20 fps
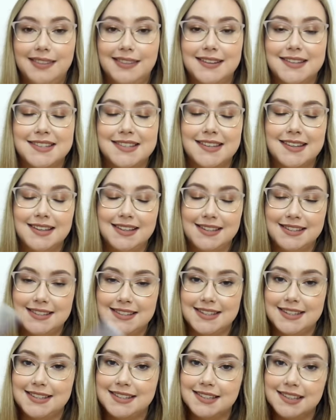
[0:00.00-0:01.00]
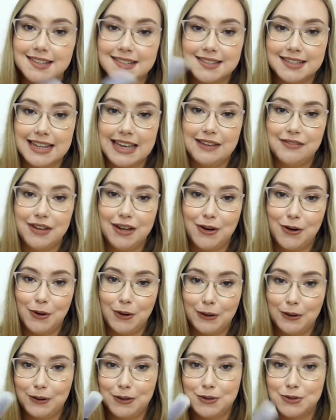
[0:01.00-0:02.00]
This is the Skindinavia
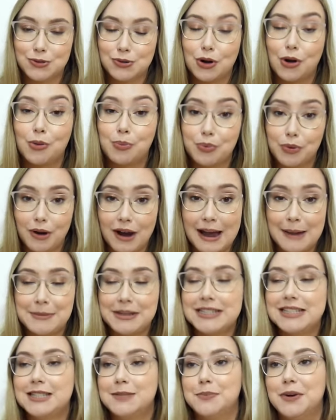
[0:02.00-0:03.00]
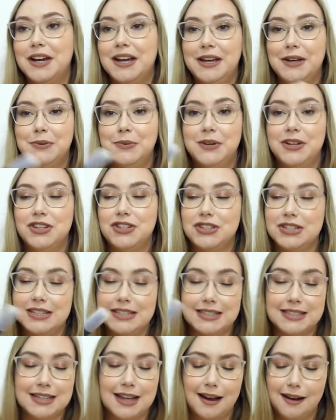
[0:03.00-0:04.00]
Oil Control Priming Spray, which
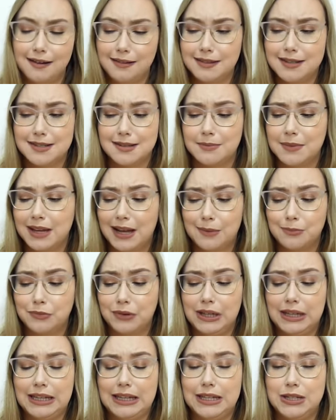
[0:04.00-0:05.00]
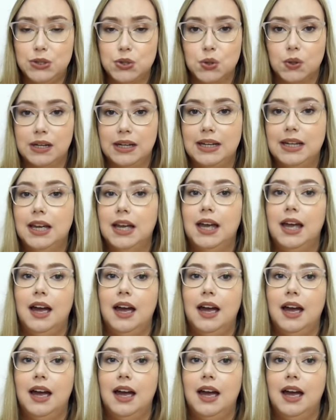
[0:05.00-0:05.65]
is currently something I'm really enjoying.